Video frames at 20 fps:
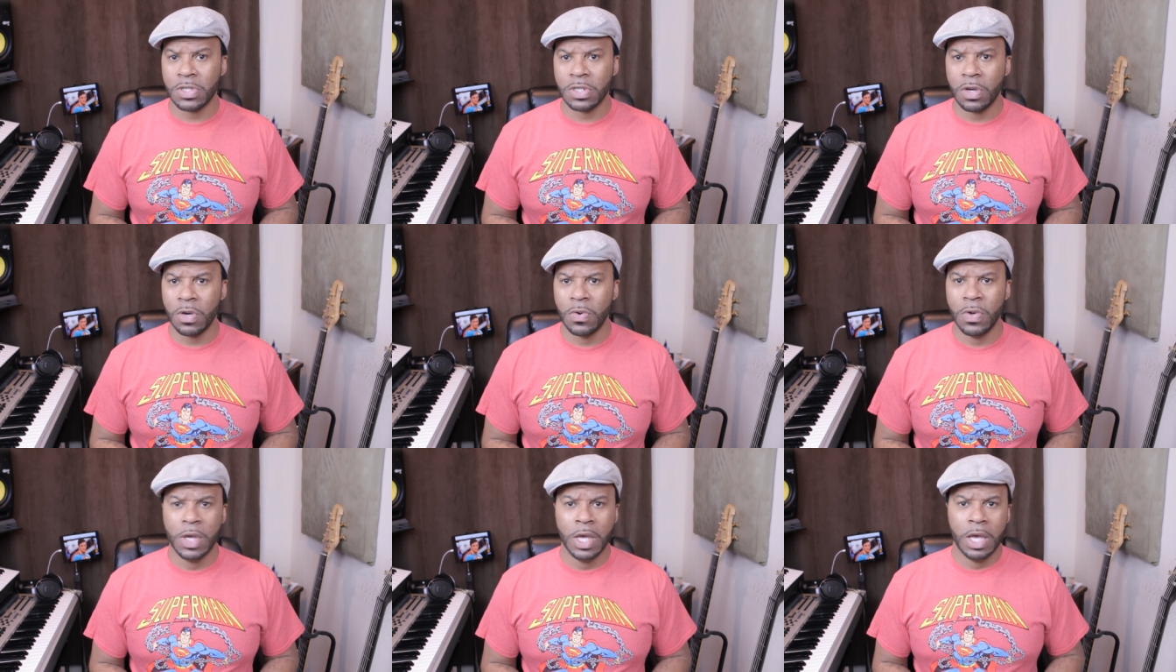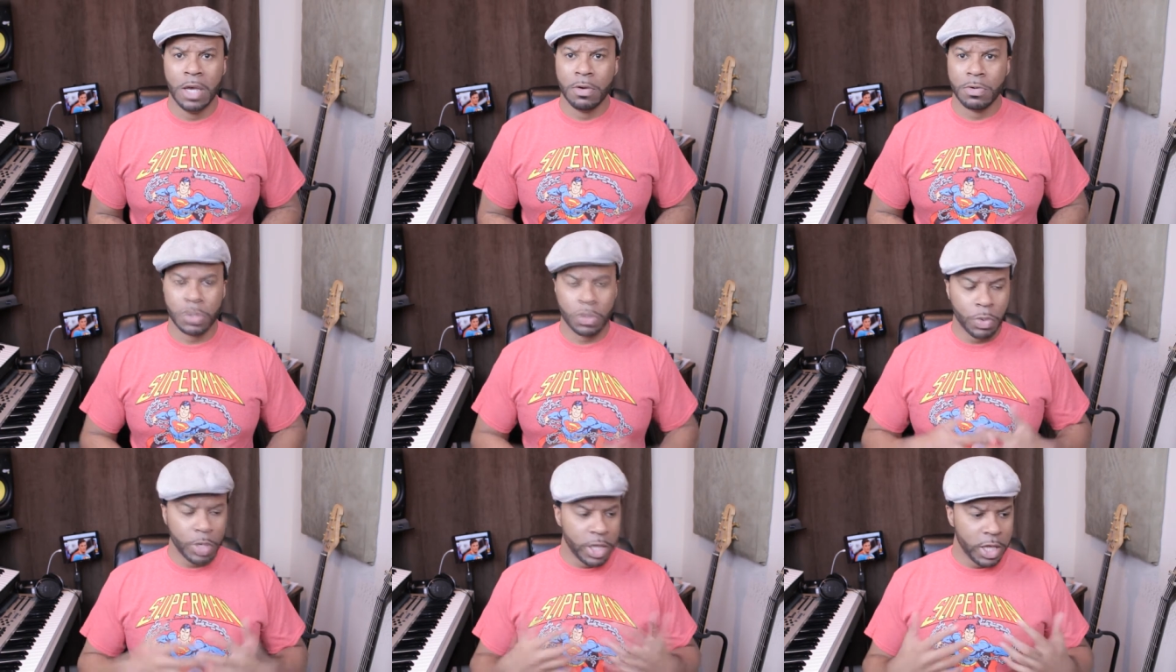So
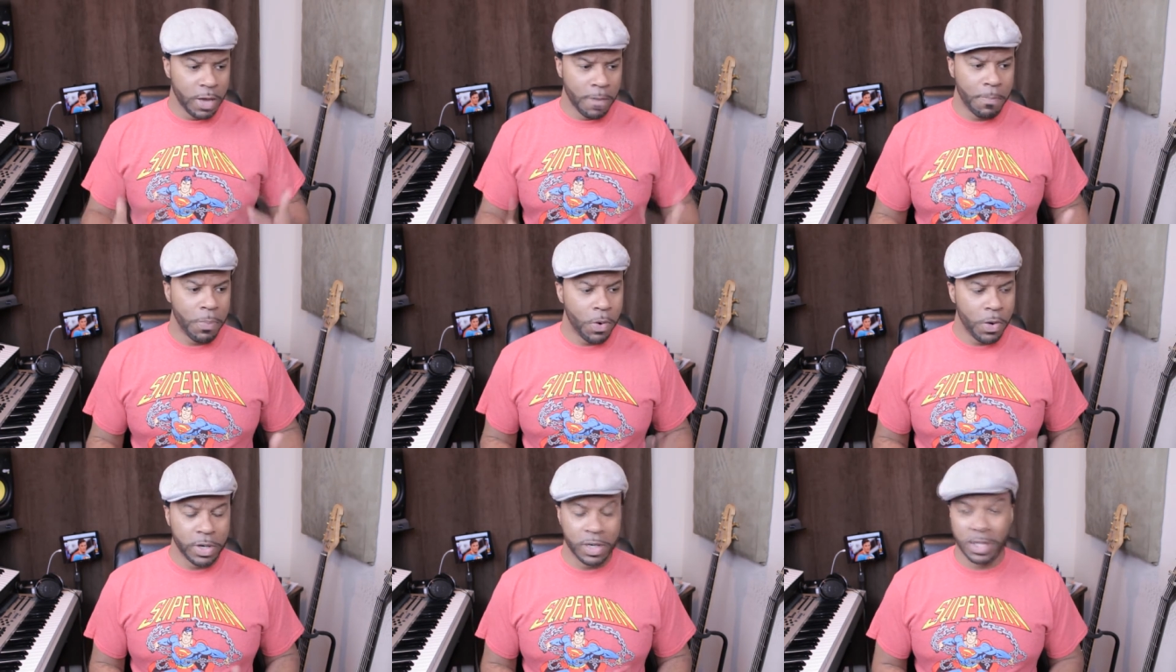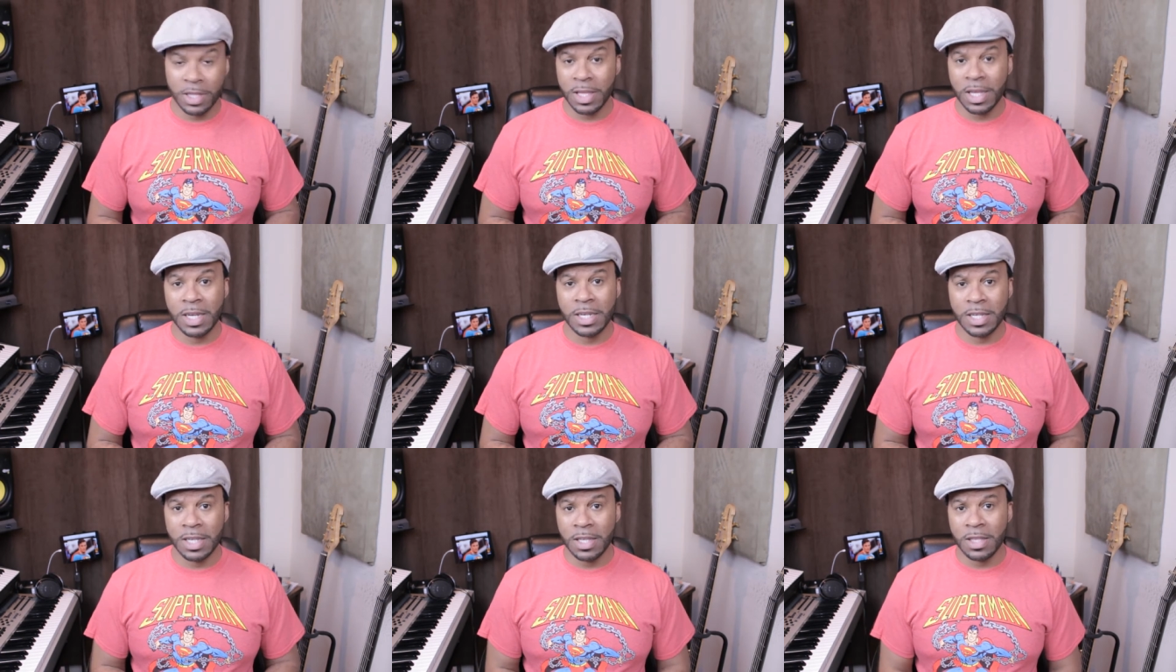it was really important that
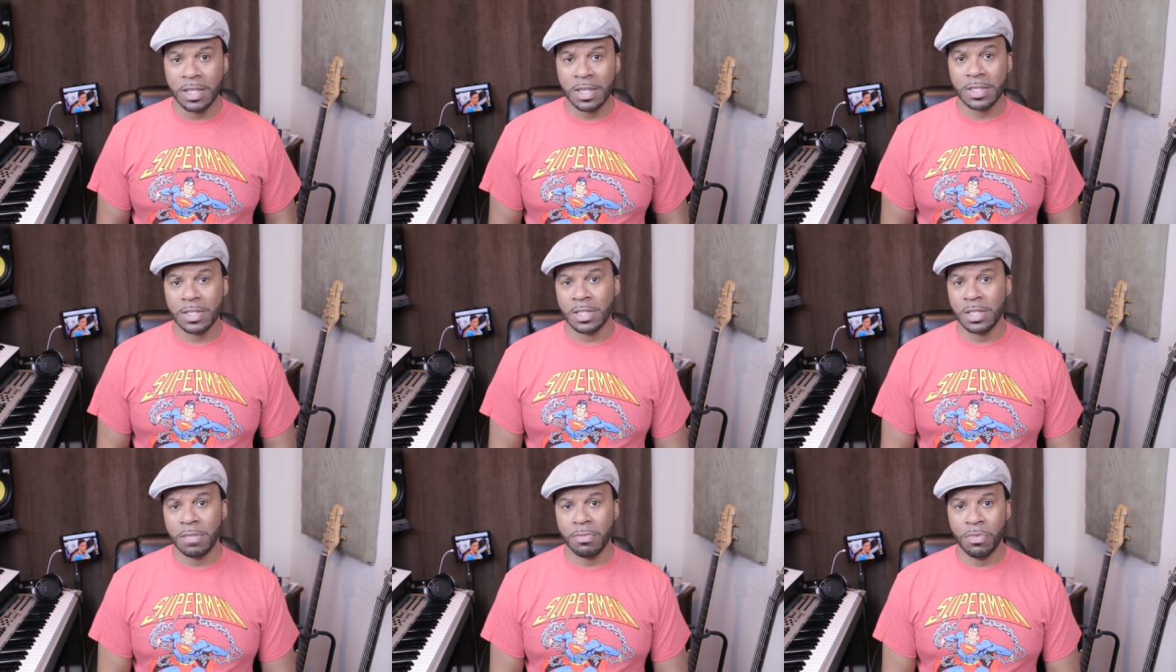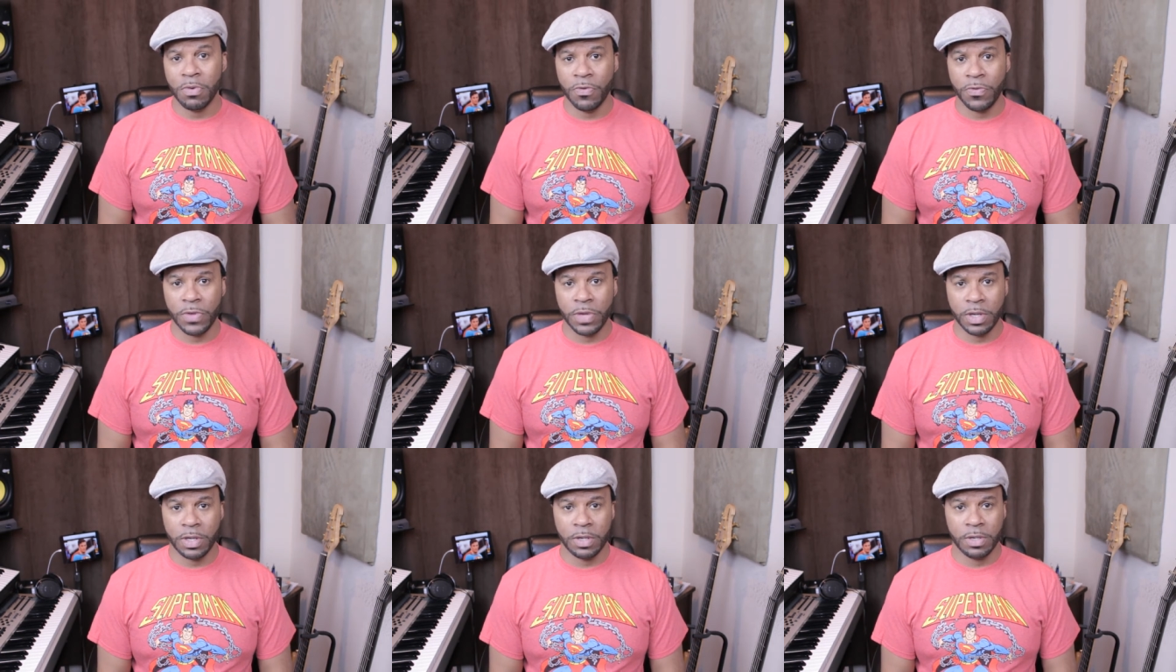they did this in the
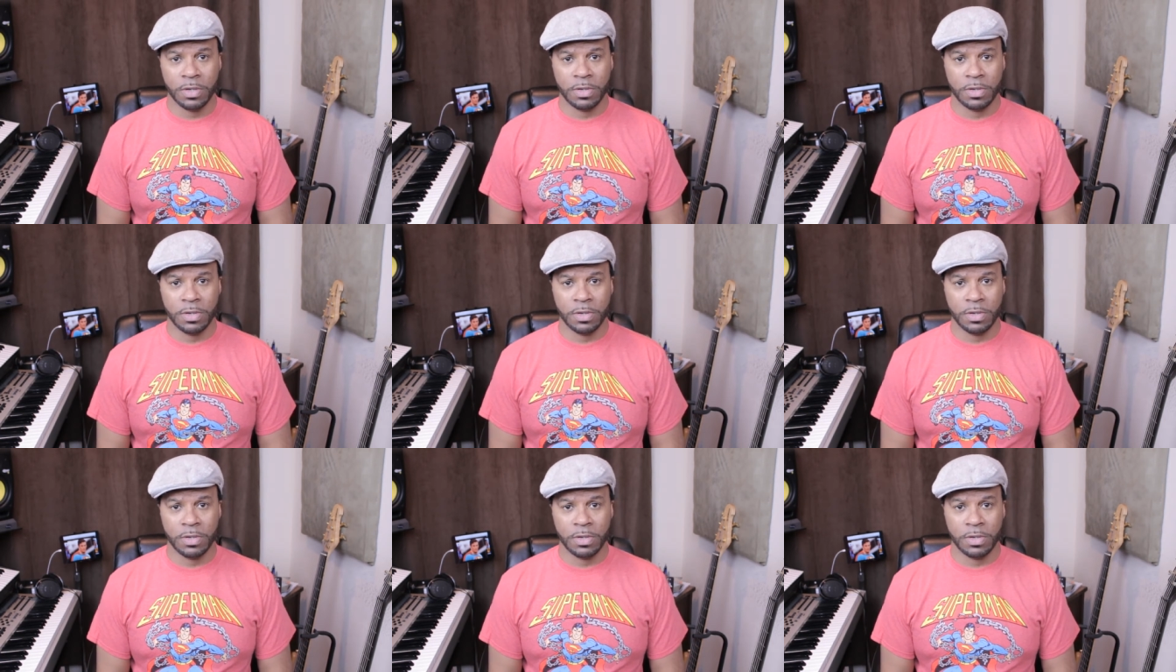movie.